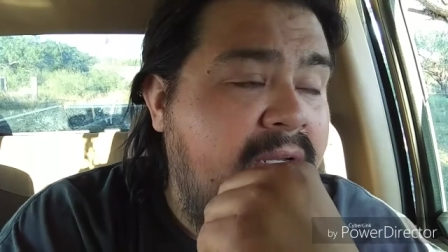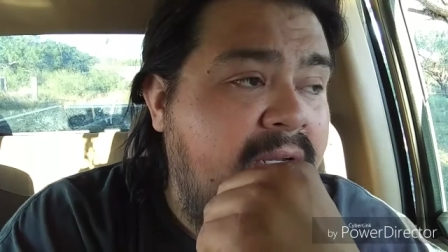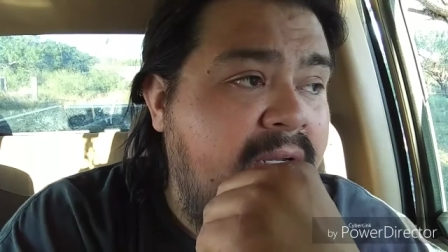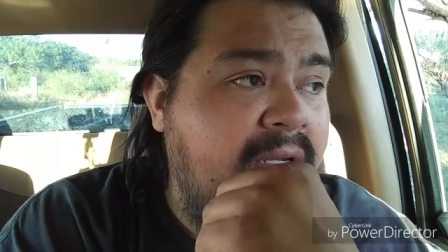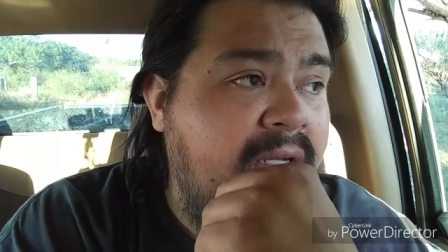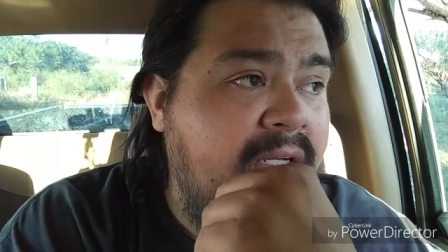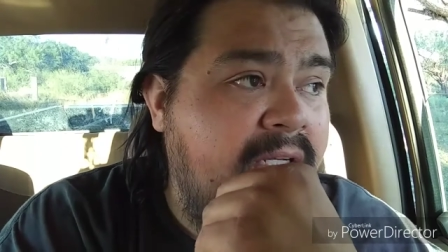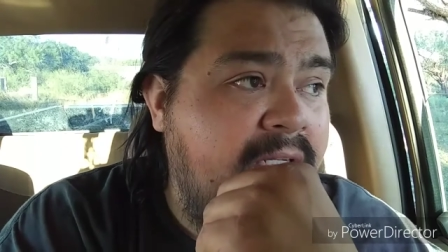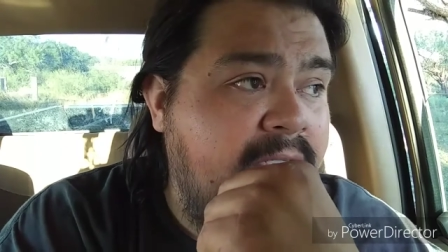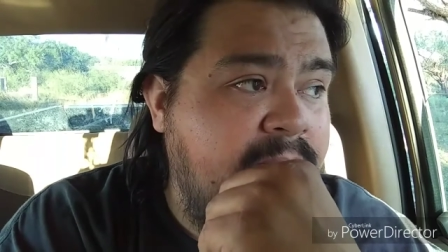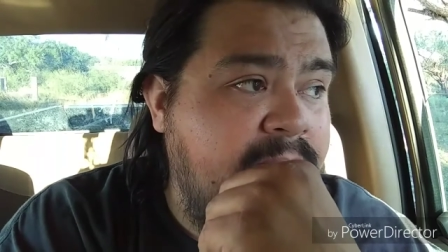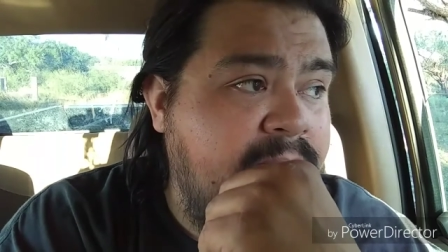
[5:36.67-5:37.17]

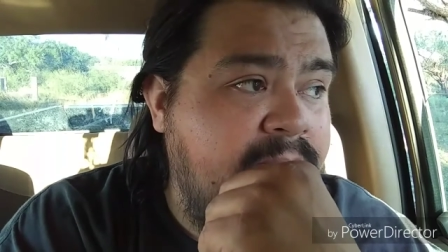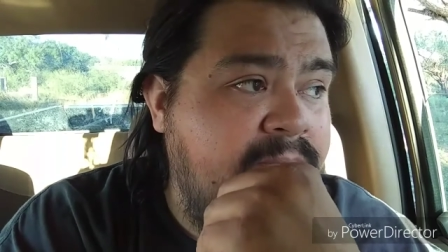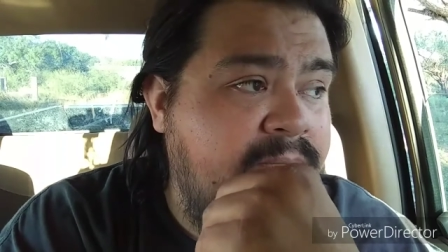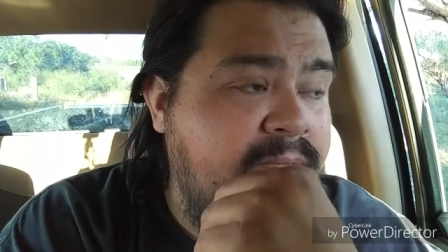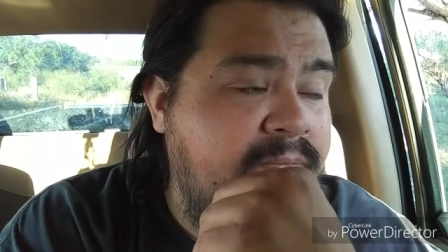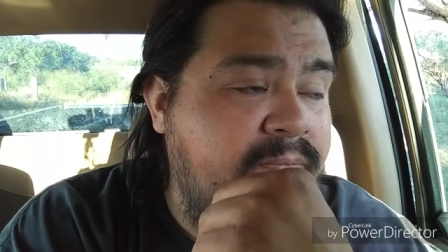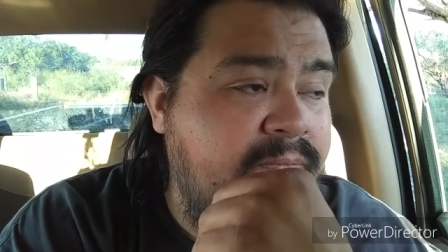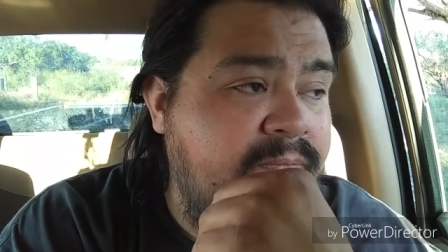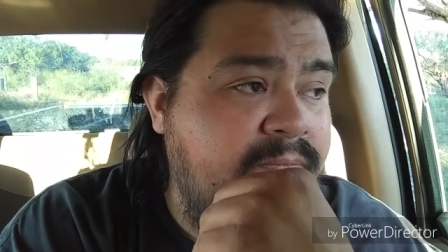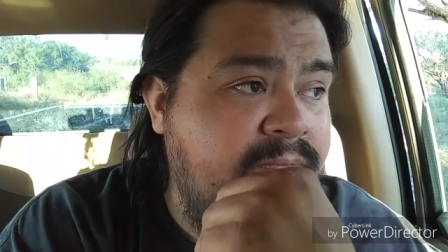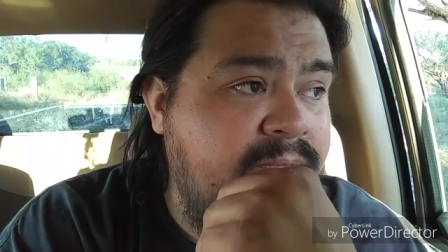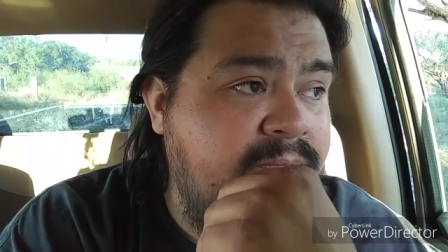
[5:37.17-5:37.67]
Um,
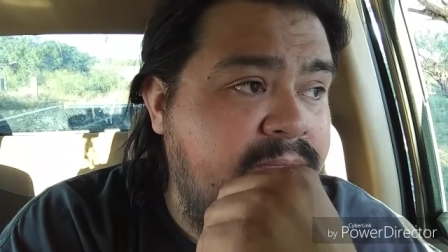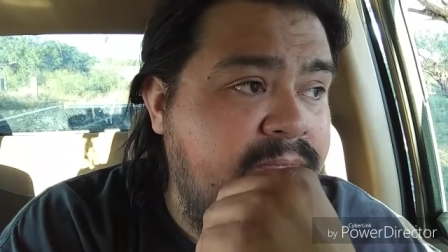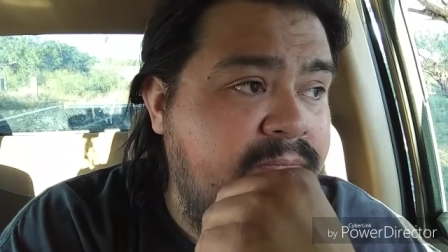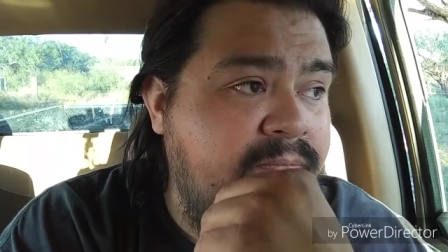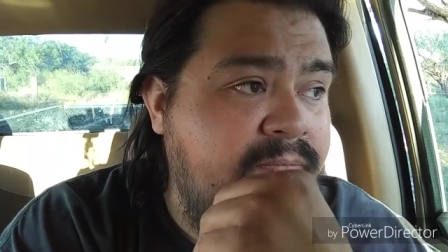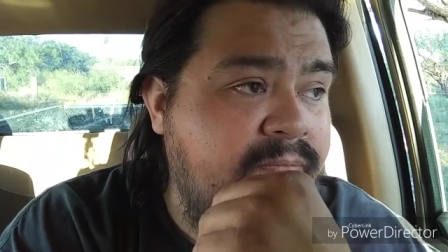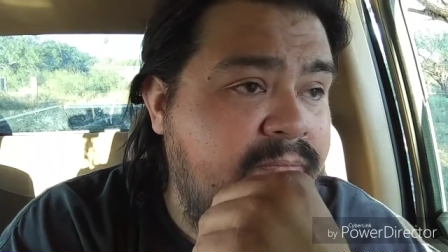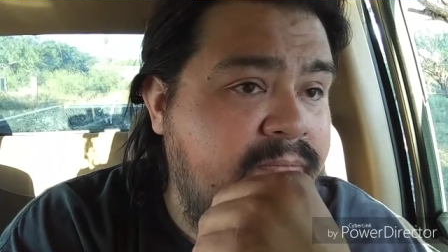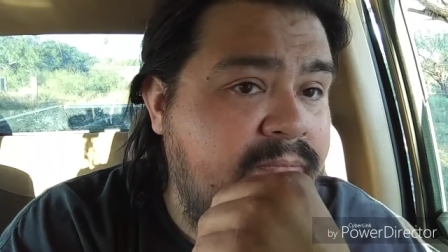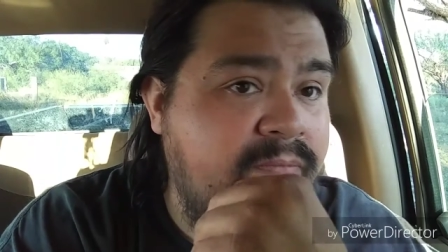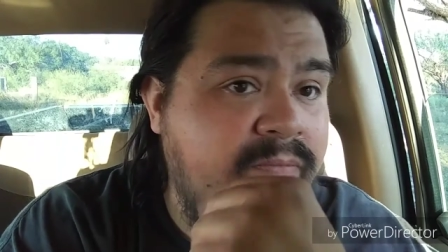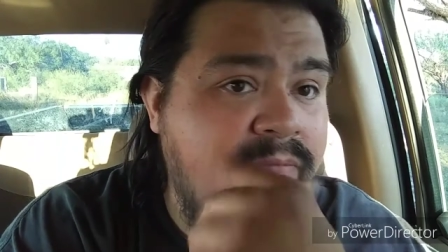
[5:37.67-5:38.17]

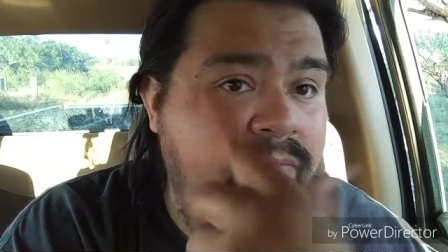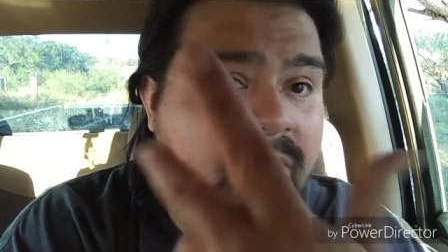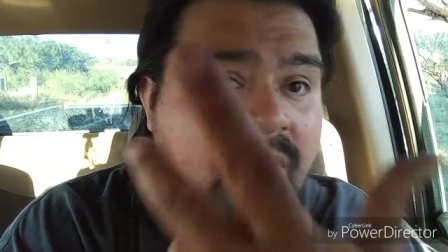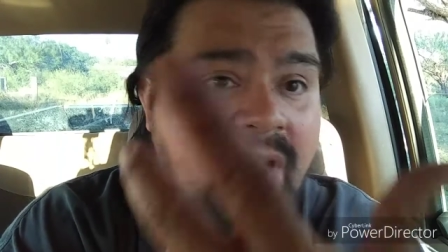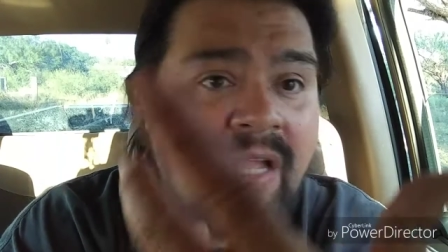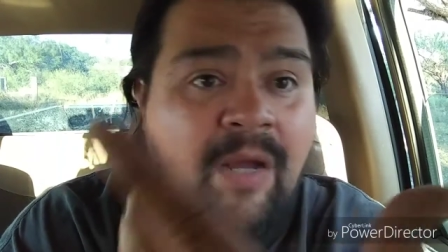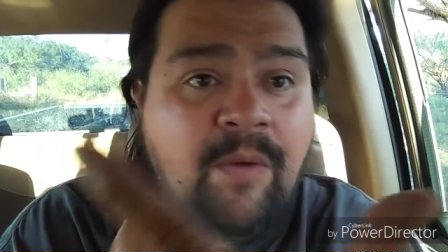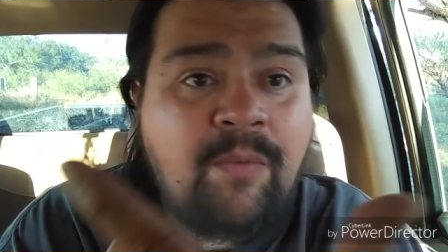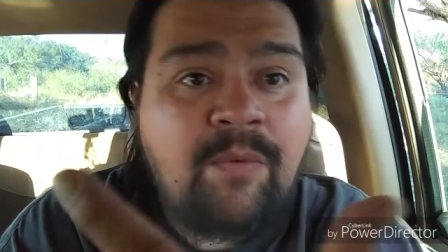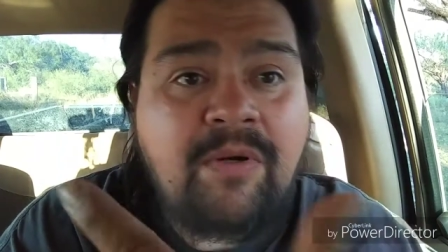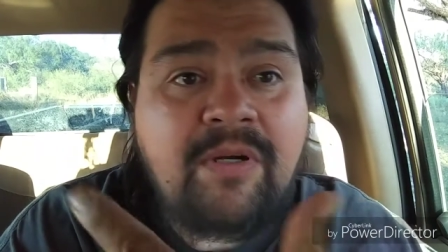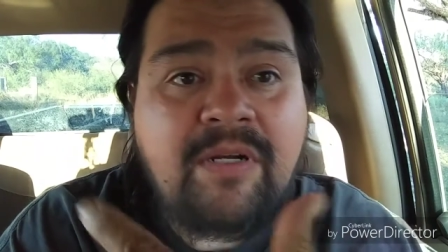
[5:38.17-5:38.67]

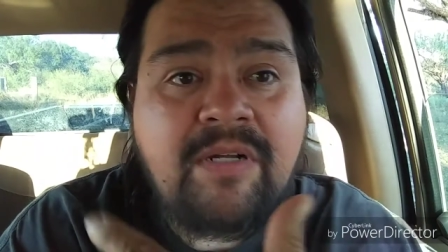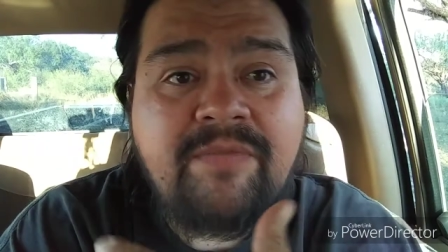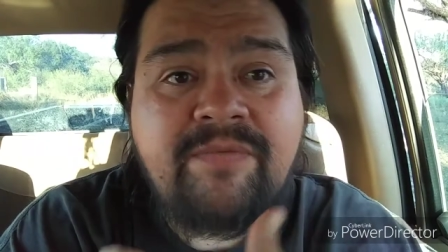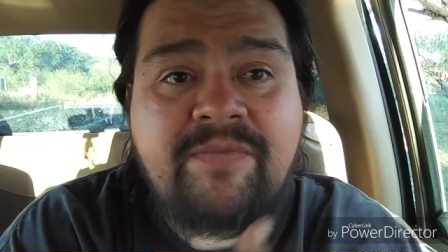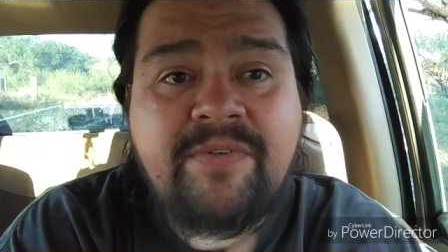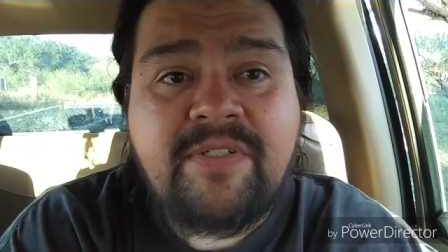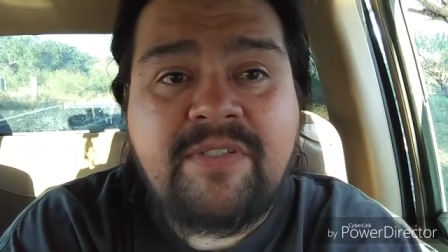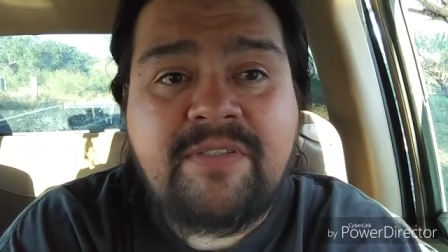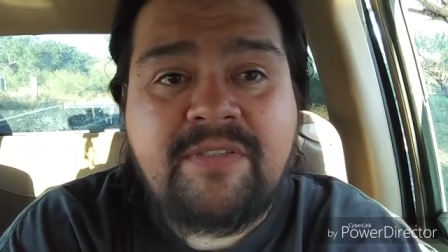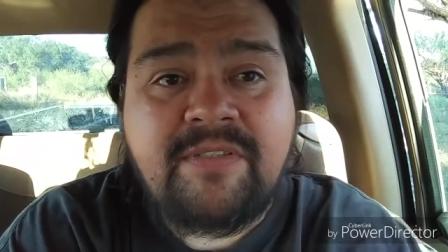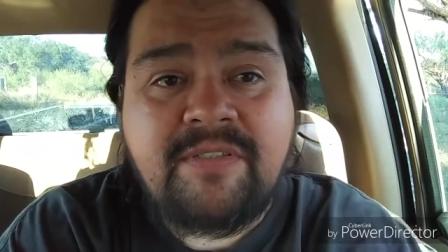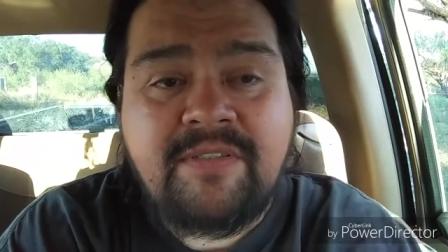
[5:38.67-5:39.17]
I will
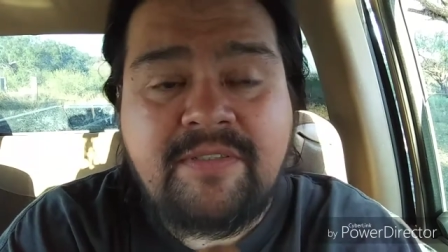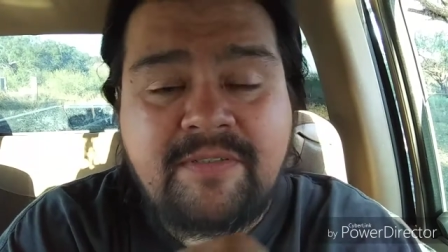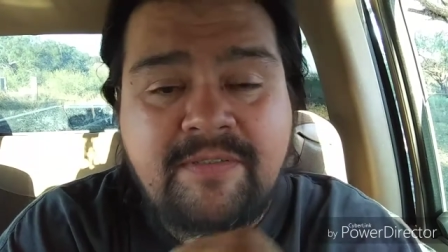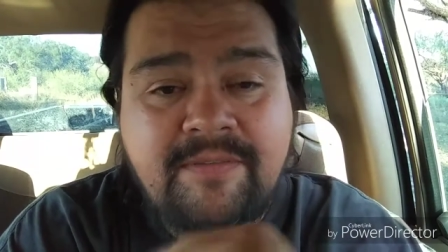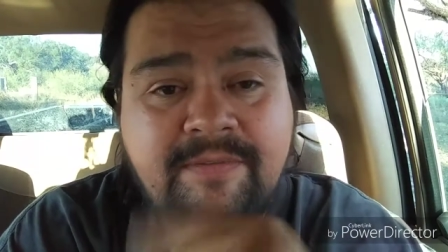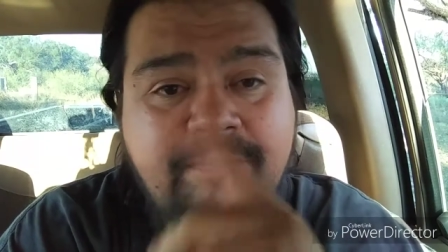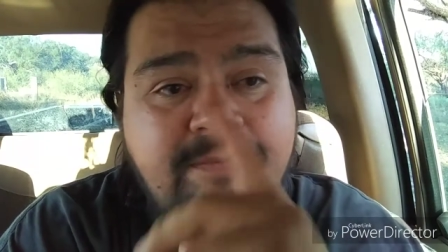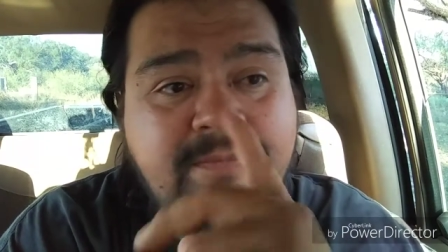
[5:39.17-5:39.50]
confess this.